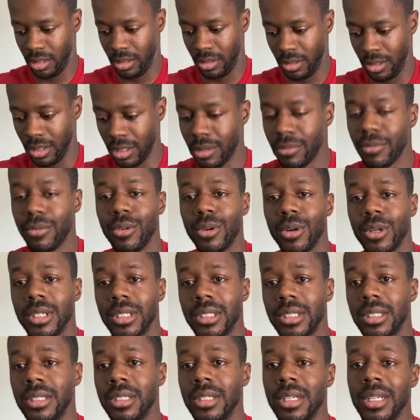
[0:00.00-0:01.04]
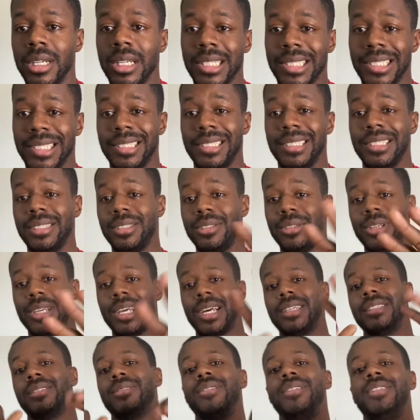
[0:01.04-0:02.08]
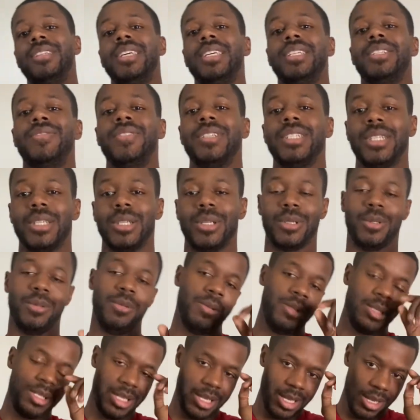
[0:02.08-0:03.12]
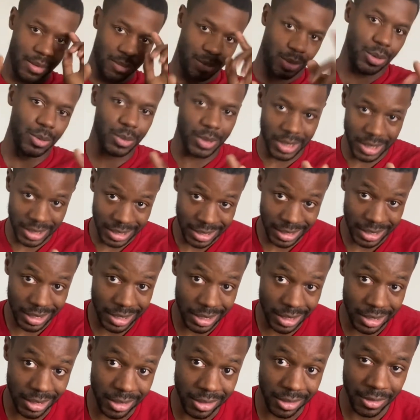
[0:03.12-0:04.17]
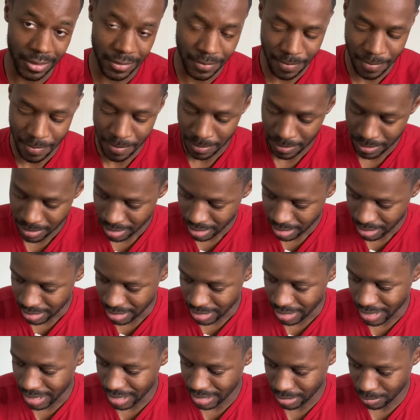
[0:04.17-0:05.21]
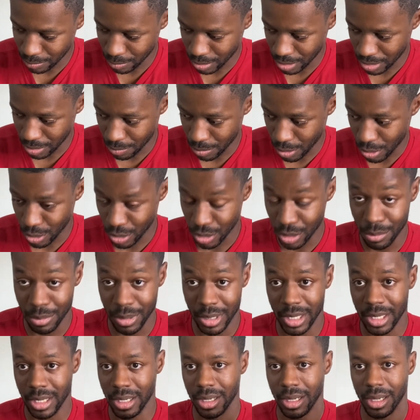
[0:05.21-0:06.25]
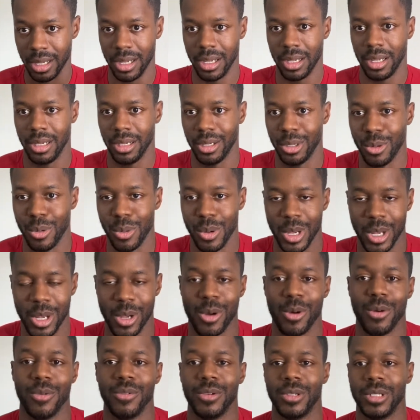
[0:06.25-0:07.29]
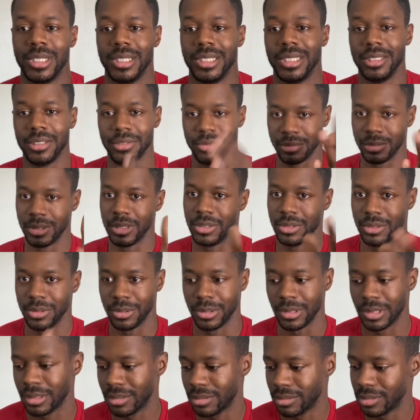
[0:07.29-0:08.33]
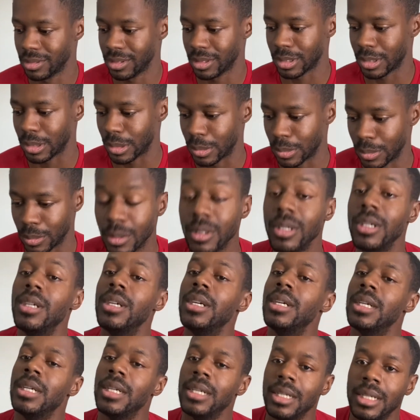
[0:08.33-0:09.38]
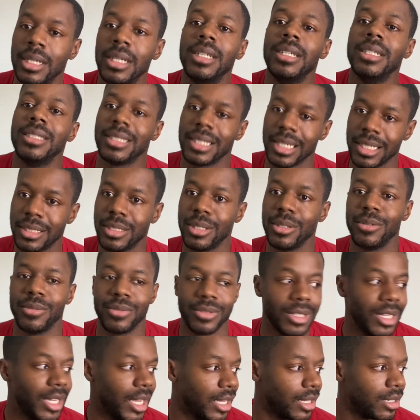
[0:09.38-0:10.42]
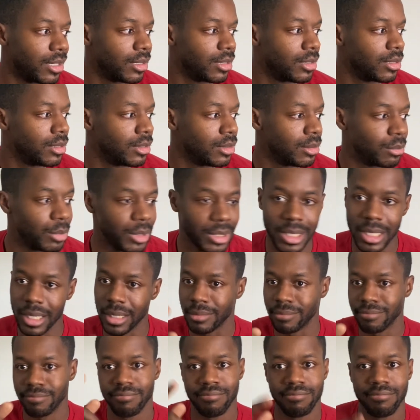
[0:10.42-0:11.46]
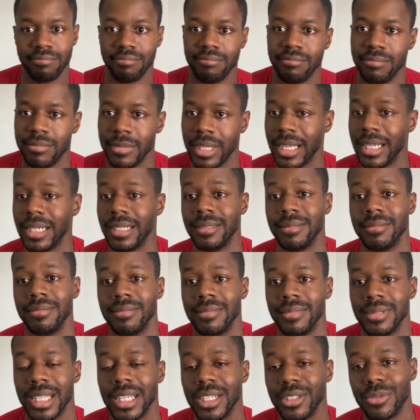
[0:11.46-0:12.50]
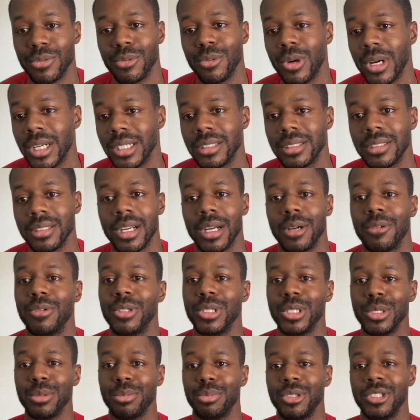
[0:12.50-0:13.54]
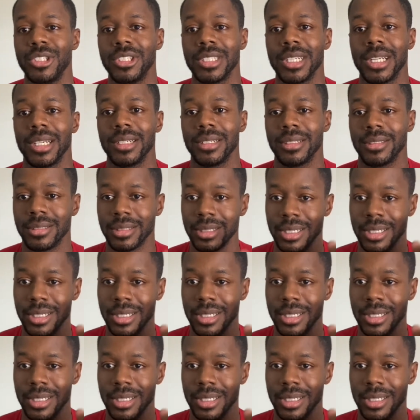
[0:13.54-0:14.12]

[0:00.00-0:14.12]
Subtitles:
look forward to seeing you guys on the next video. I'm doing this again. The next one I'm going to be going over differentials. So stay tuned for that. But yeah, hey, thanks for watching. I really appreciate it.